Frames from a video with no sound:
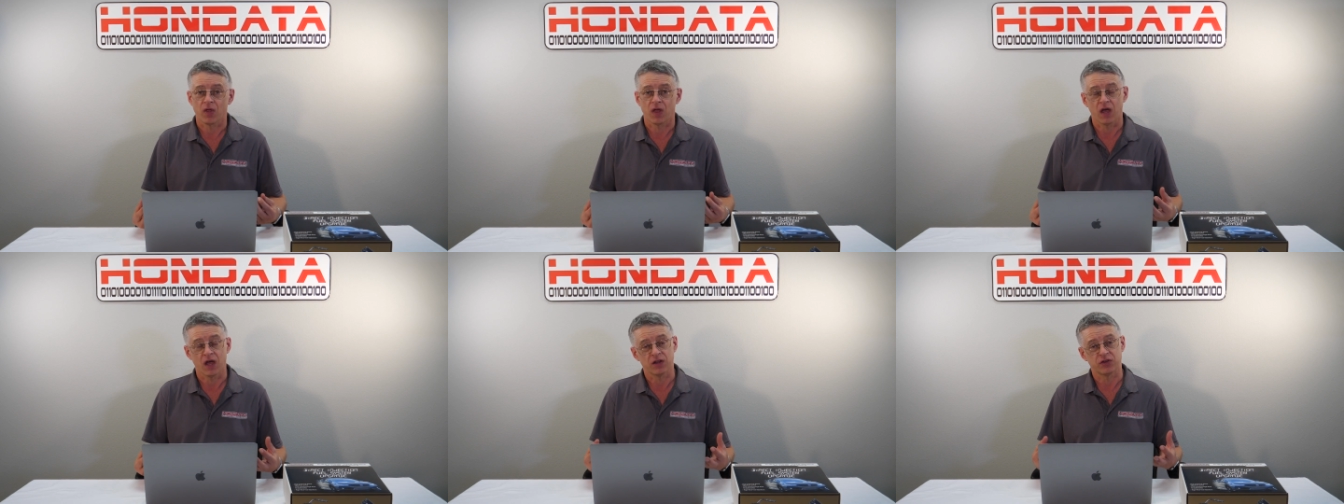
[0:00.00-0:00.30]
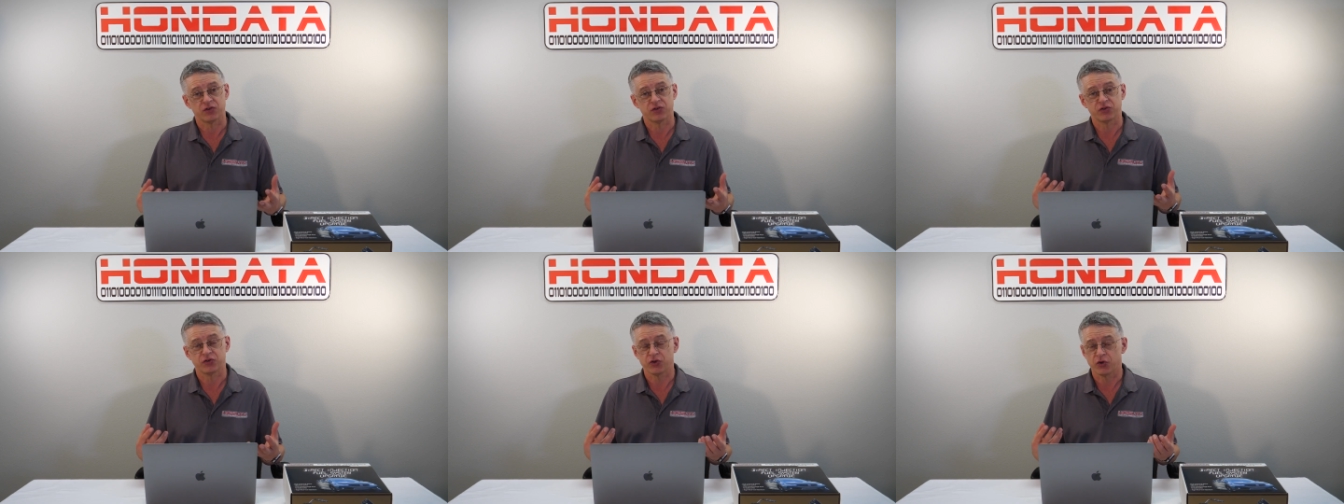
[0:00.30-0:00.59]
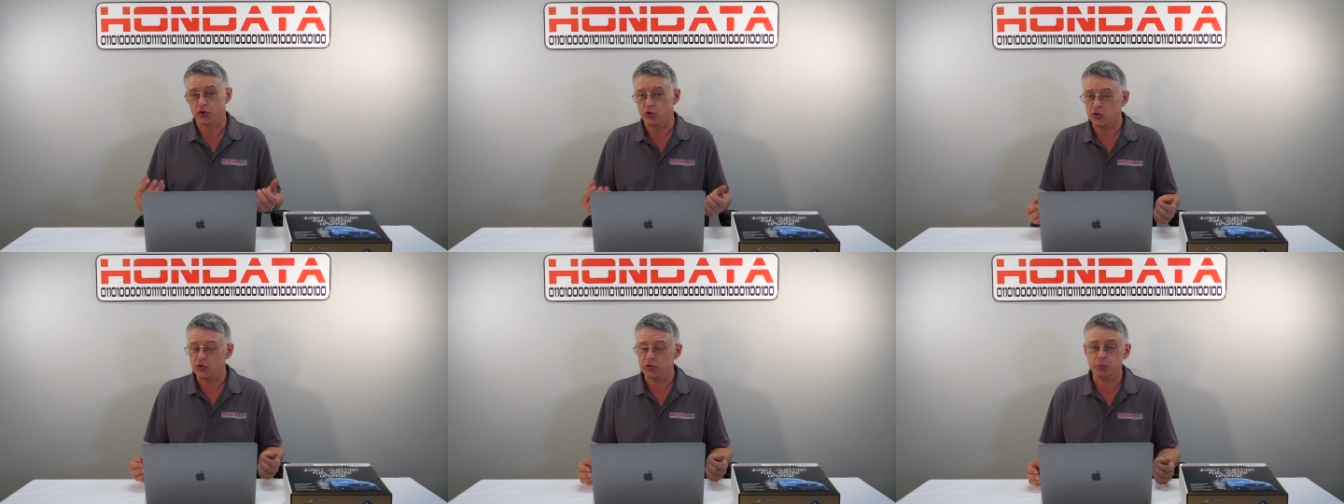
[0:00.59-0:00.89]
It's
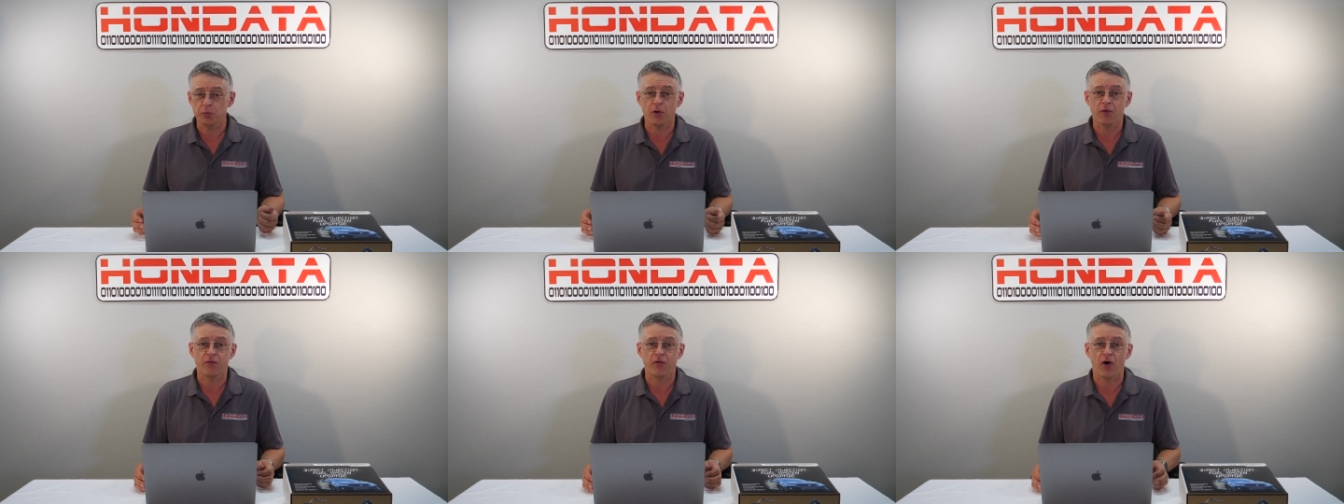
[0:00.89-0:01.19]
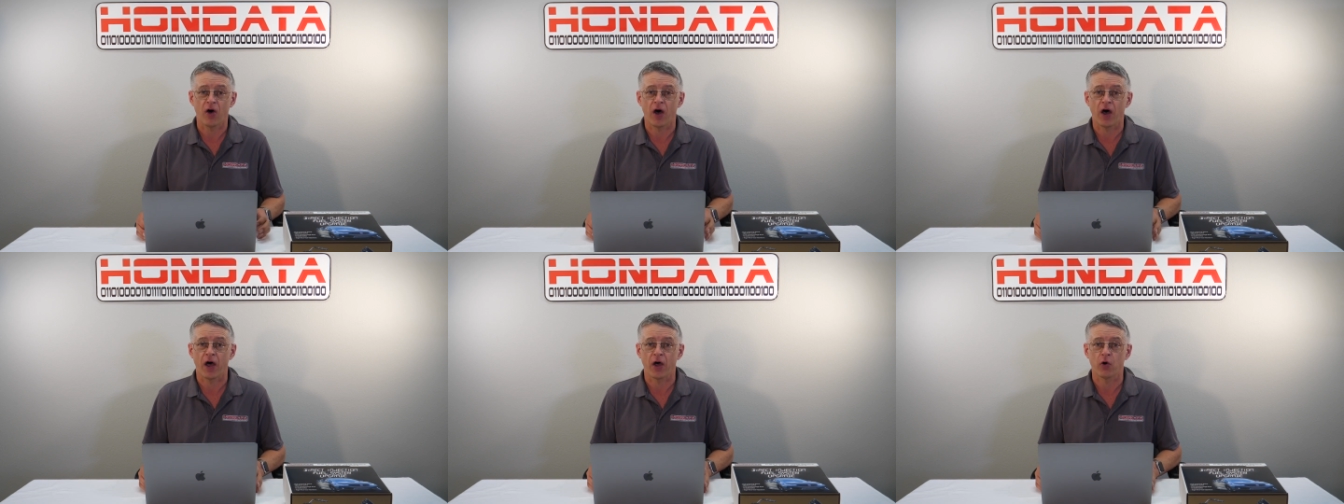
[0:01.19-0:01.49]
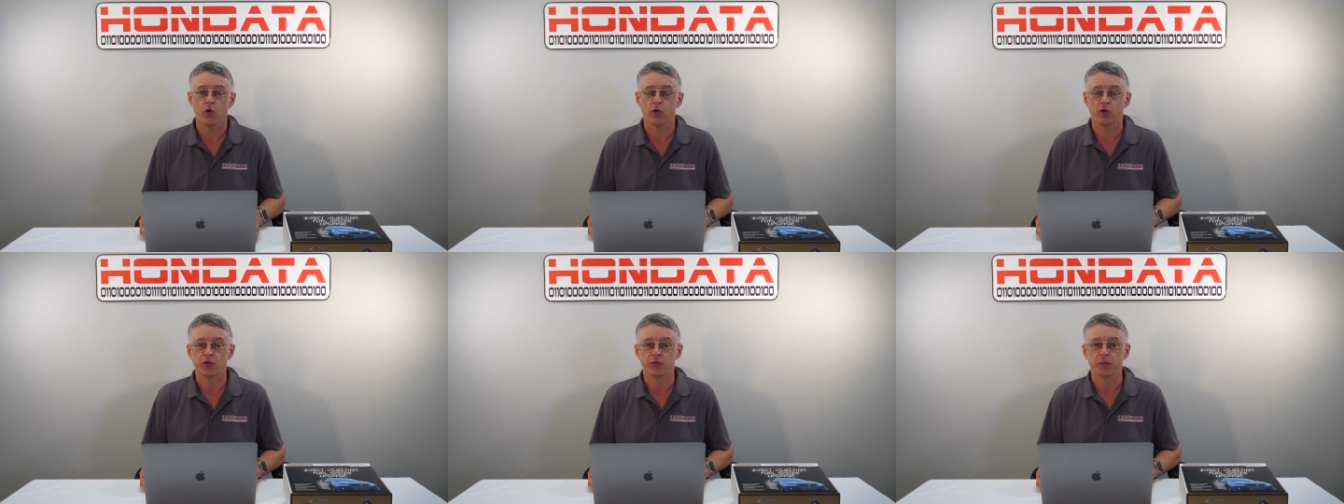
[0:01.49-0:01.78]
too small for high
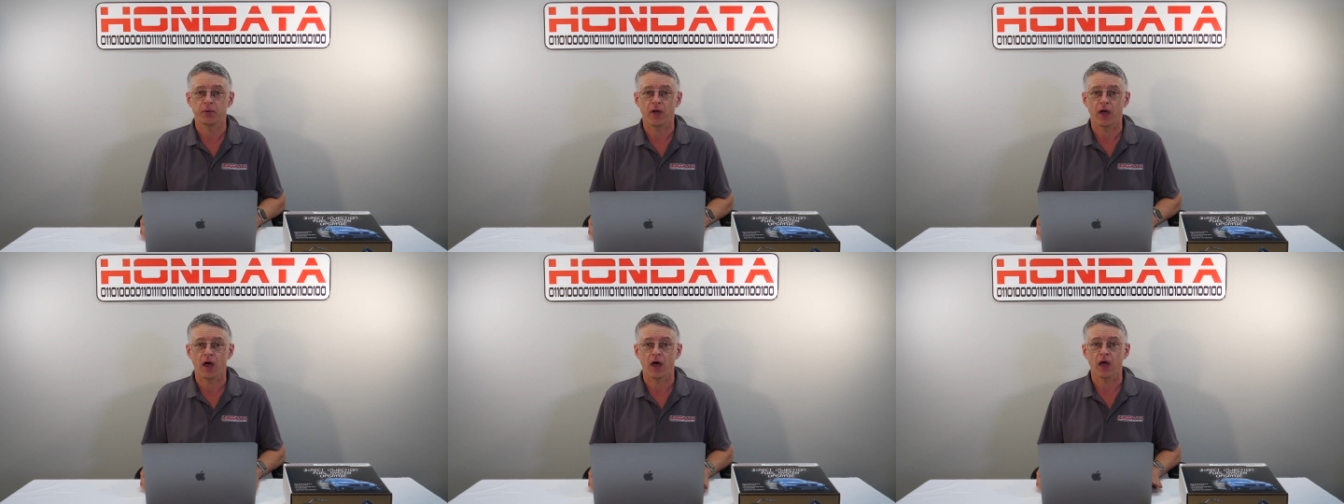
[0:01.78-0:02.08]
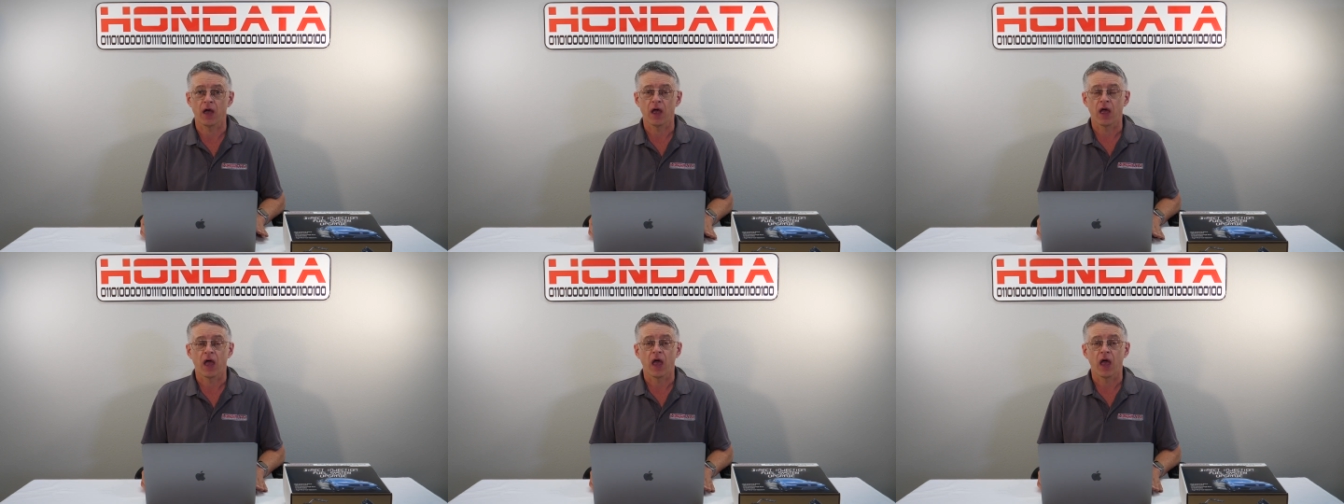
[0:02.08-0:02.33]
horsepower